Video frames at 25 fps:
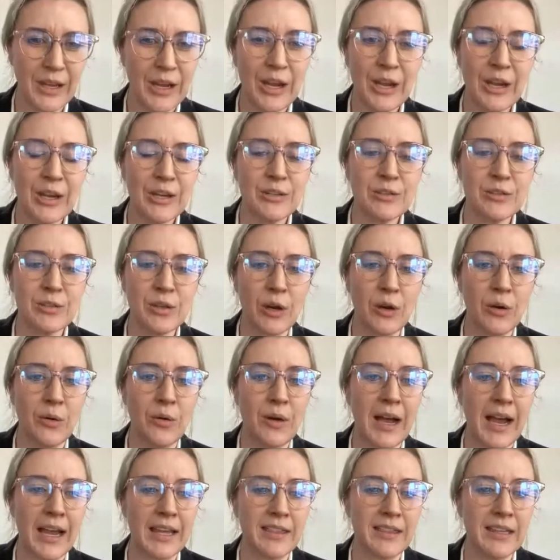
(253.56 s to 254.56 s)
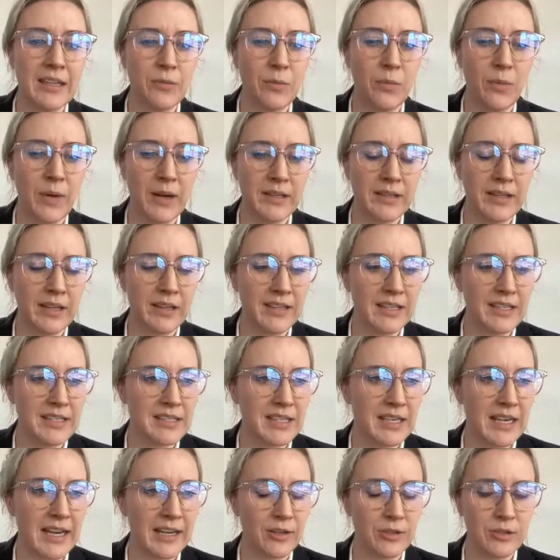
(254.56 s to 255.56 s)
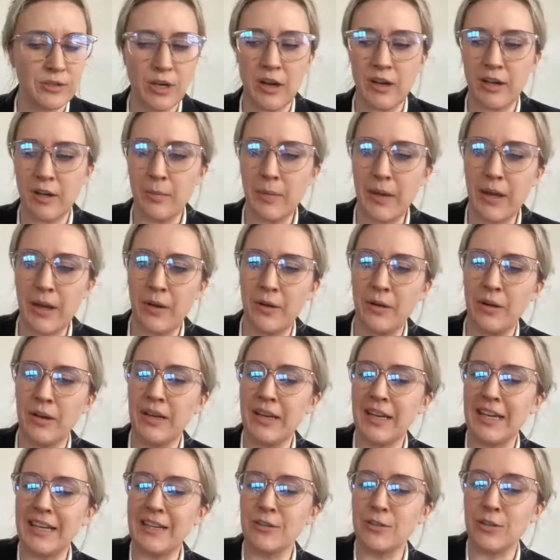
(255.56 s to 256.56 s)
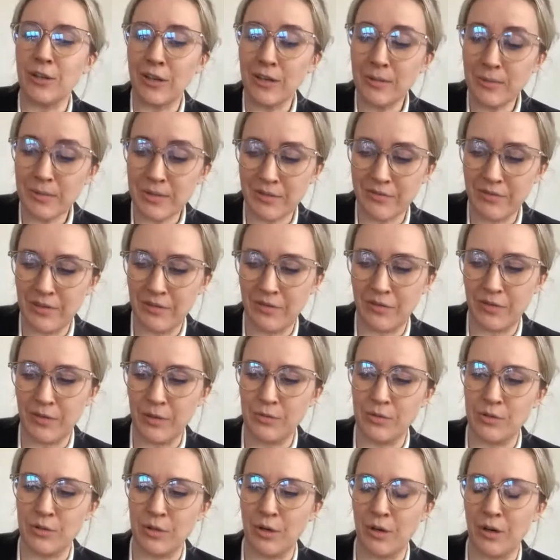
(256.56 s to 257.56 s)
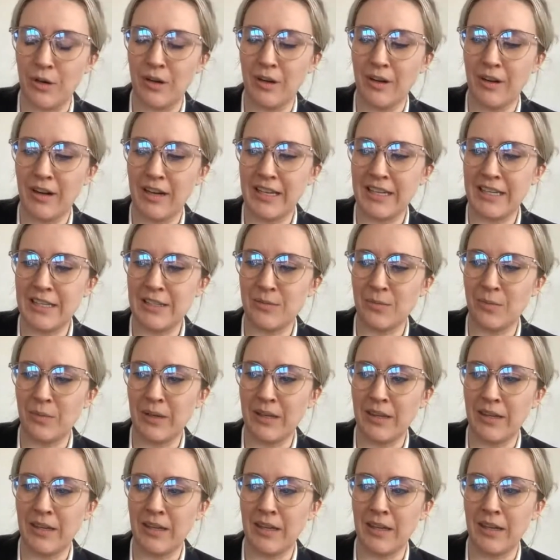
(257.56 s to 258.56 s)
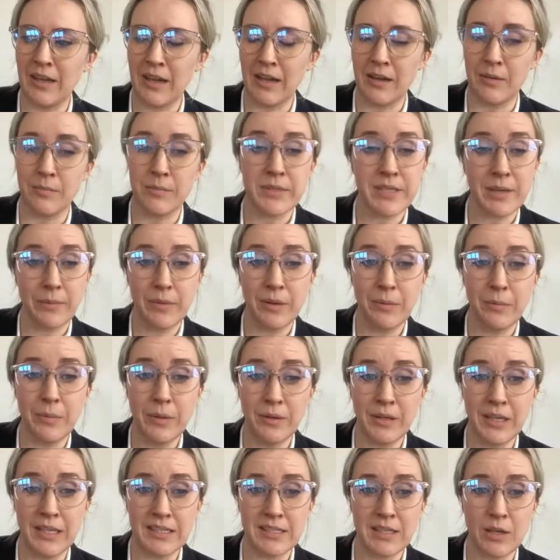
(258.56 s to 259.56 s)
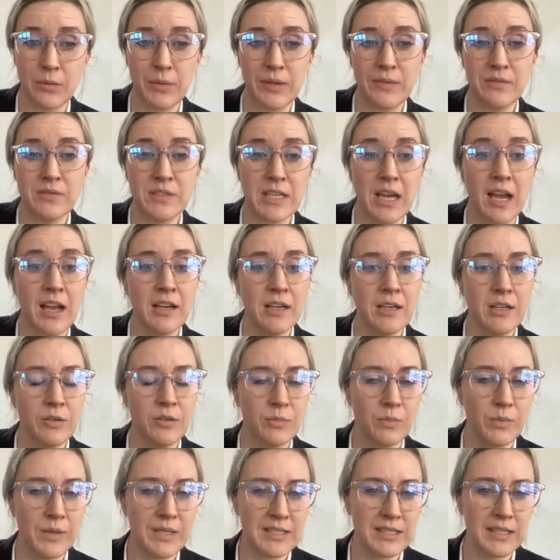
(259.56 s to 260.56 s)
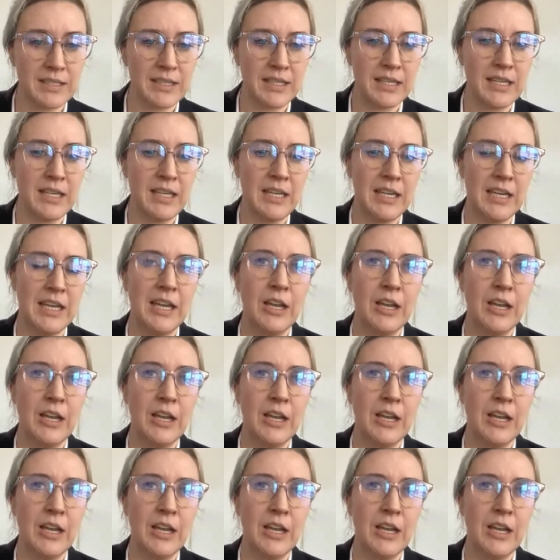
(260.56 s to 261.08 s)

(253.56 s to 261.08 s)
So I think one of the things that I could talk about in terms of the future is really some of the buildings that we've done recently.